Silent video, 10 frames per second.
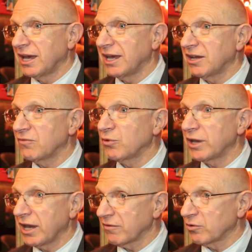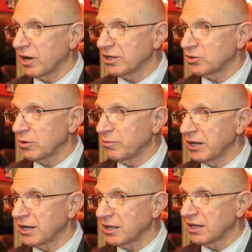And if we have graduate
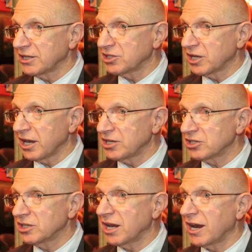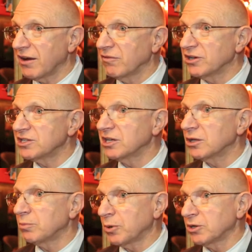medical education, every
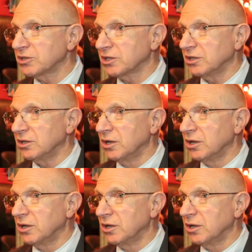single person